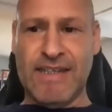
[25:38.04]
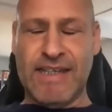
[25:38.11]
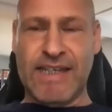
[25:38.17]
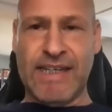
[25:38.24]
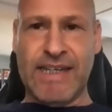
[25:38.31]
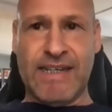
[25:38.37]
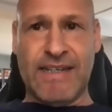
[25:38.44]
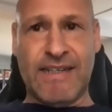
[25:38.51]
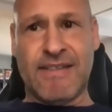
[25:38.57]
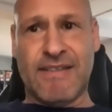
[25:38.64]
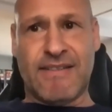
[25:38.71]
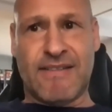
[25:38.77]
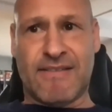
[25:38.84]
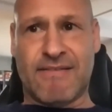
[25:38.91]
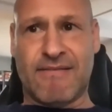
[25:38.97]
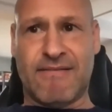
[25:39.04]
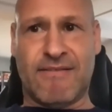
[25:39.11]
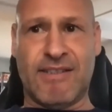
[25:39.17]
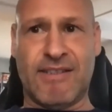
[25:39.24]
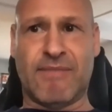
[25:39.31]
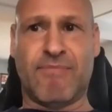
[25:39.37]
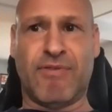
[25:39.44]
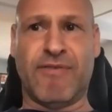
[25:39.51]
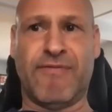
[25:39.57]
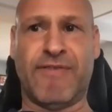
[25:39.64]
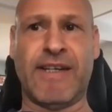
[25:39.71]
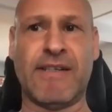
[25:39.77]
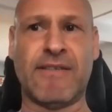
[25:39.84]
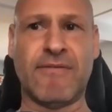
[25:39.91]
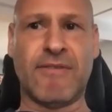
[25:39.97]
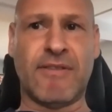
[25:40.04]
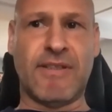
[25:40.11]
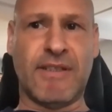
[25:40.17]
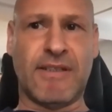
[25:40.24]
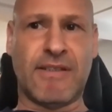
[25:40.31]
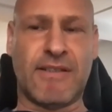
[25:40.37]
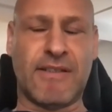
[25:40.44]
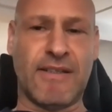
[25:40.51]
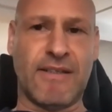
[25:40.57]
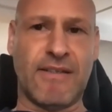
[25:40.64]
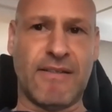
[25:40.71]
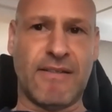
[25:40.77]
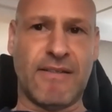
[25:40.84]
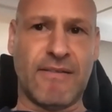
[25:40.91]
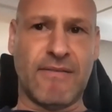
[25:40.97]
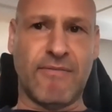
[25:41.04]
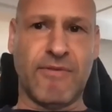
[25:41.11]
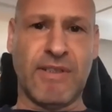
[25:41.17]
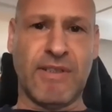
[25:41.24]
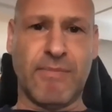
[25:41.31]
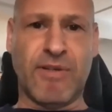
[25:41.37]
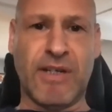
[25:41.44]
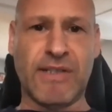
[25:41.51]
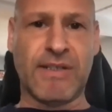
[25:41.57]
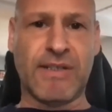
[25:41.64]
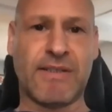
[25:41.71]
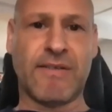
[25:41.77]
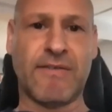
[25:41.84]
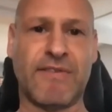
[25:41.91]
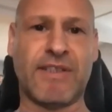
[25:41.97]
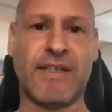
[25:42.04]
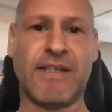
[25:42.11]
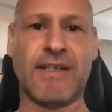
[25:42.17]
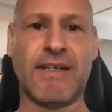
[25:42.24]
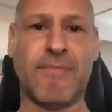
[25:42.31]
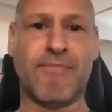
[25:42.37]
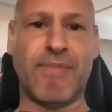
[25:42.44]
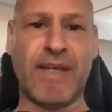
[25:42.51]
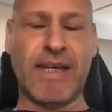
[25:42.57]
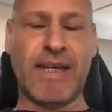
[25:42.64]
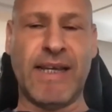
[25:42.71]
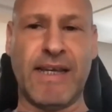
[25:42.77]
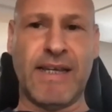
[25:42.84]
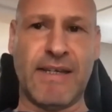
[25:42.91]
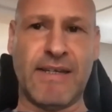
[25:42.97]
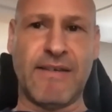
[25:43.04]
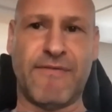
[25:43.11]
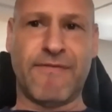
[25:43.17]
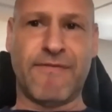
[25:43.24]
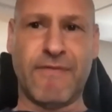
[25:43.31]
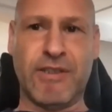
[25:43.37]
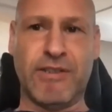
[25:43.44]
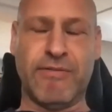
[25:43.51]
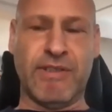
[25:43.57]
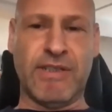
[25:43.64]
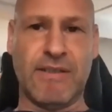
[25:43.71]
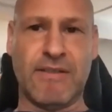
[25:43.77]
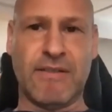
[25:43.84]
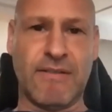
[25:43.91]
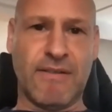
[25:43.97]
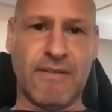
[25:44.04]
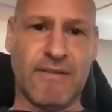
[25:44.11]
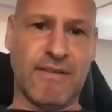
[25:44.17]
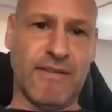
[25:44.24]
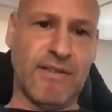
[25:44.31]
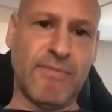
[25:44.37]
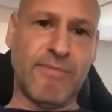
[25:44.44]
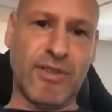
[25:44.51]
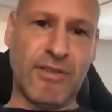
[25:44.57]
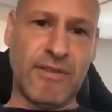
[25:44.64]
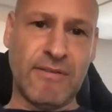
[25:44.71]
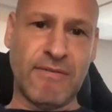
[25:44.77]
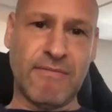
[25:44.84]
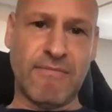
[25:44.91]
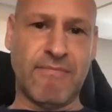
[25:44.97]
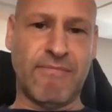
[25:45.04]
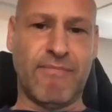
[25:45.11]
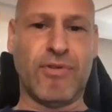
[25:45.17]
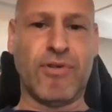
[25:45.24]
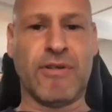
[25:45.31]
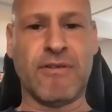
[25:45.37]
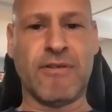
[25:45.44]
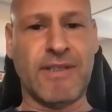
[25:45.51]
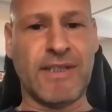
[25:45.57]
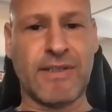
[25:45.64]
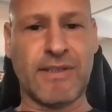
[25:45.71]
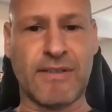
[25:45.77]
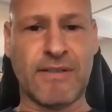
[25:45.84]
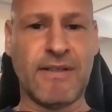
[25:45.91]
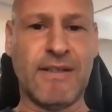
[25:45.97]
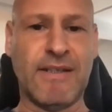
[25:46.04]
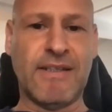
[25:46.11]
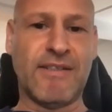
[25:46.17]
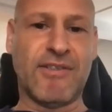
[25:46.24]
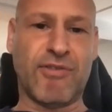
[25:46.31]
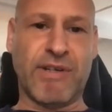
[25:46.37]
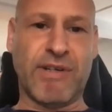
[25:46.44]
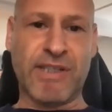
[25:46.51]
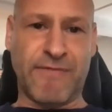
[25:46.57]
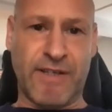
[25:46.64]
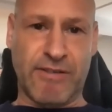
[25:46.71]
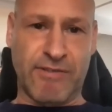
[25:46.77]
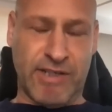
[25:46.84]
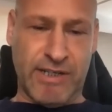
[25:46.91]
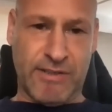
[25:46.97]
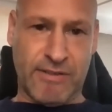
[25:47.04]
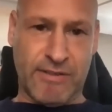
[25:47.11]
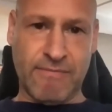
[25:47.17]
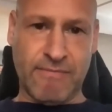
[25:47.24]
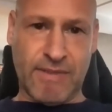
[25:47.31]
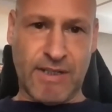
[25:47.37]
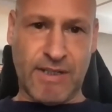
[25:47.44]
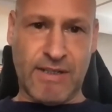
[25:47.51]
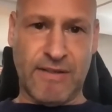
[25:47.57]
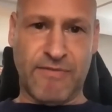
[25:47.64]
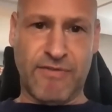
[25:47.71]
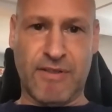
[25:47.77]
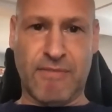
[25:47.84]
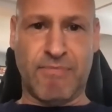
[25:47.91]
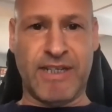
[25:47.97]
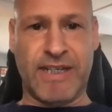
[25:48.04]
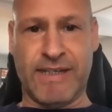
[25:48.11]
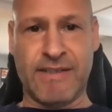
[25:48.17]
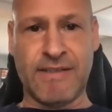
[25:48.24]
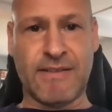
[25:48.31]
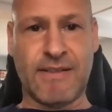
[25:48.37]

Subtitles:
It is just profound that we're in the process of setting up a fluid, global, borderless trust foundation for the planet,